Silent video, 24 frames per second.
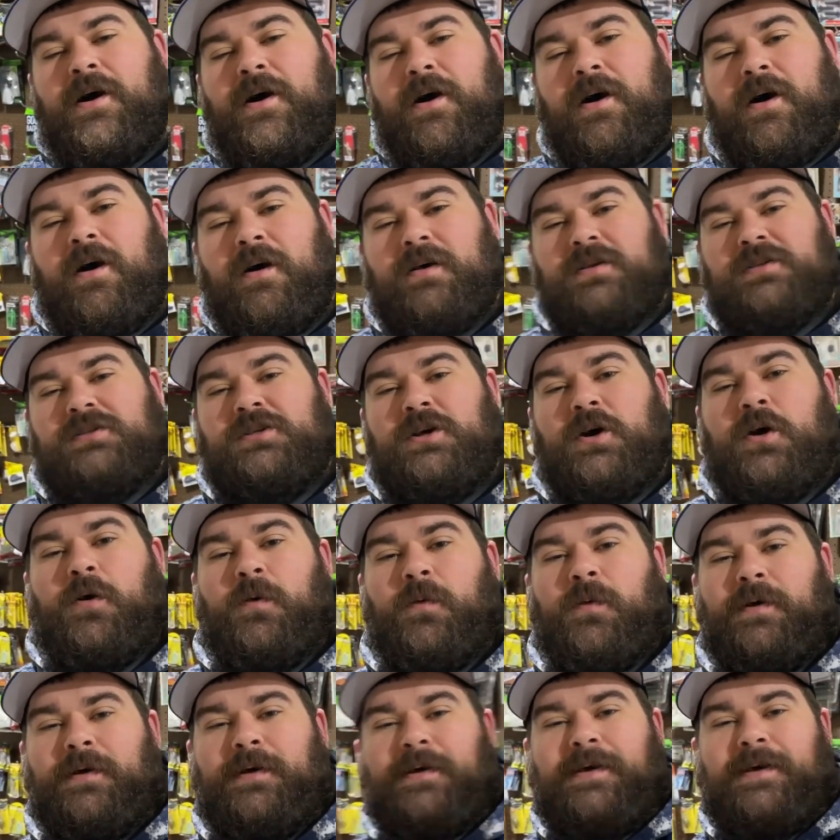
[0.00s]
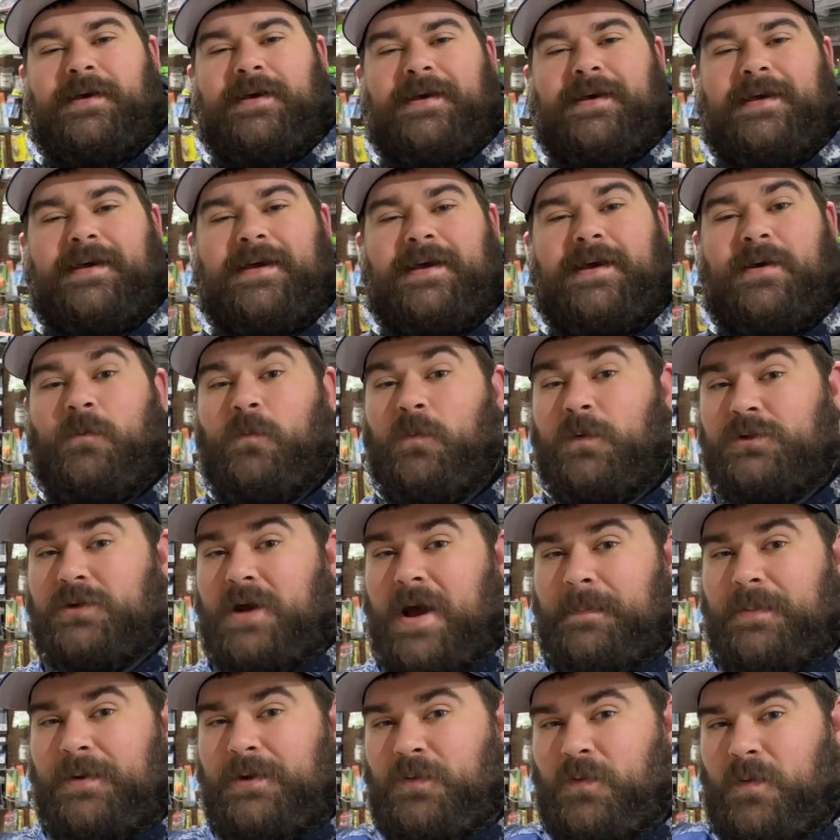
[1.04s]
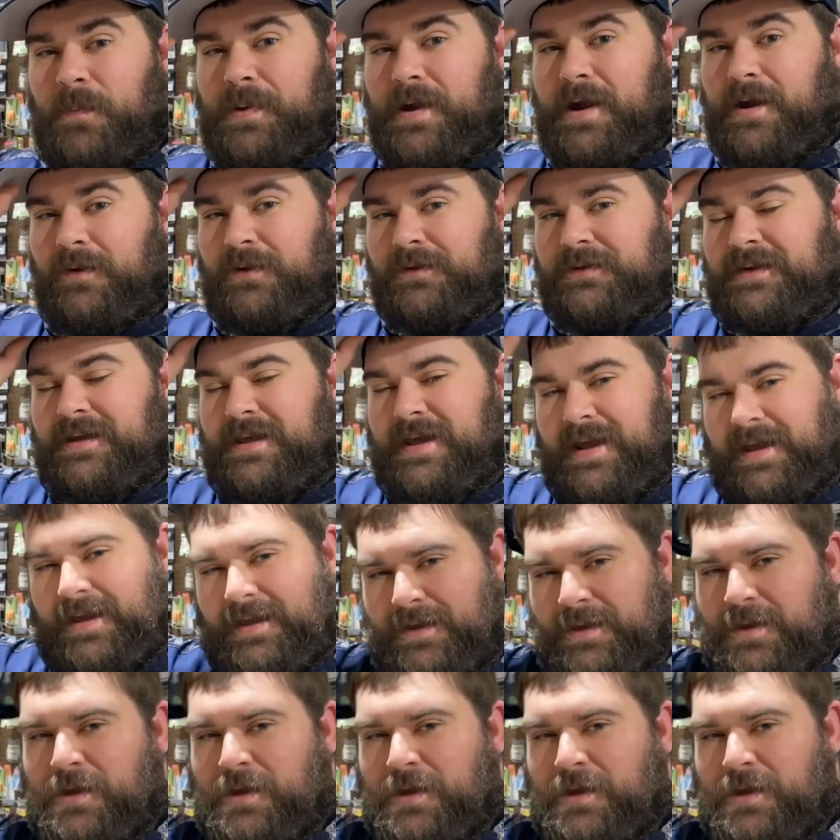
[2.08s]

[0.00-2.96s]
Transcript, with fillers: Also, we're dropping new apparel today.